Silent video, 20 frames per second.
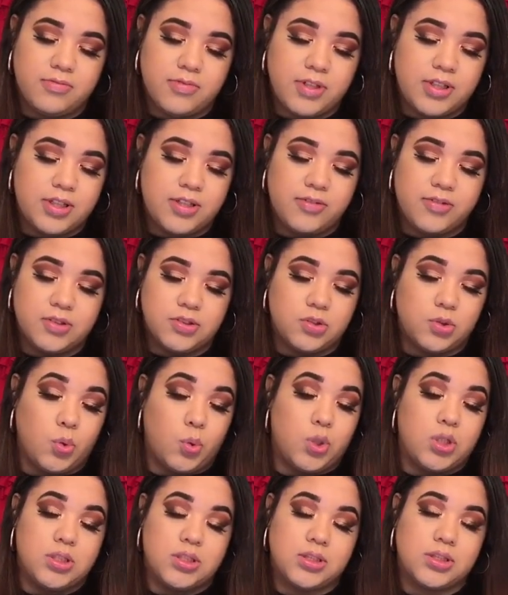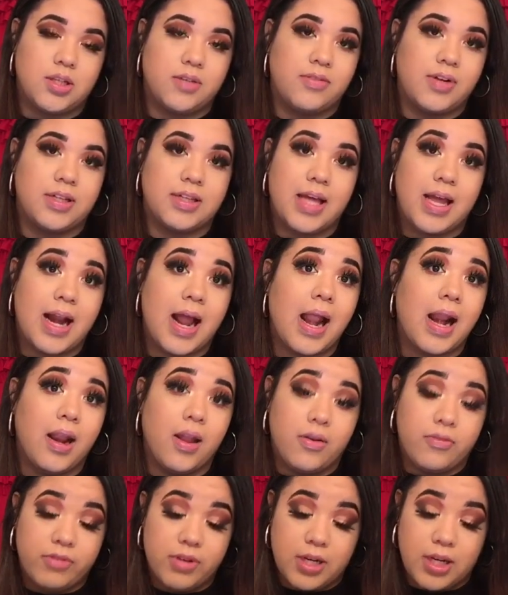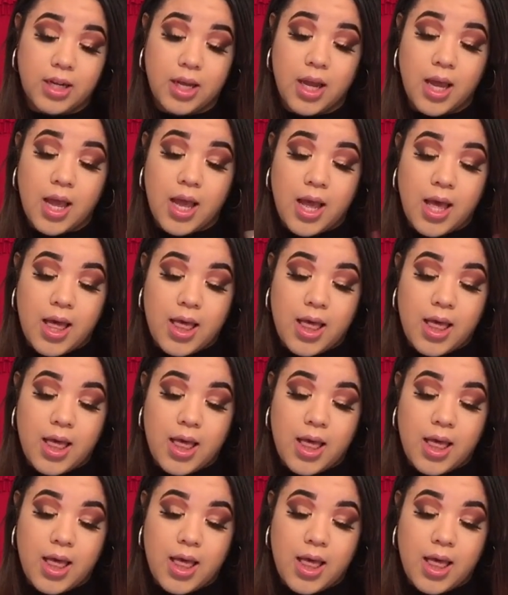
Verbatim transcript: read different stories and stuff like that. And I love reading.